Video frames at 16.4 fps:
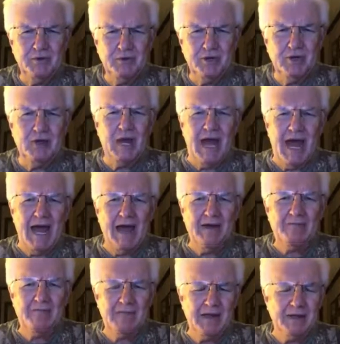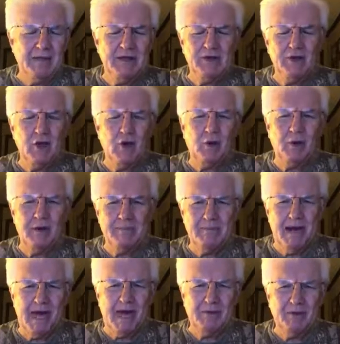Your life may be the only
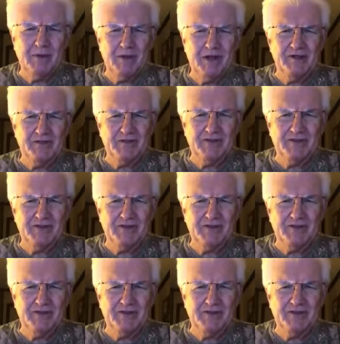Bible that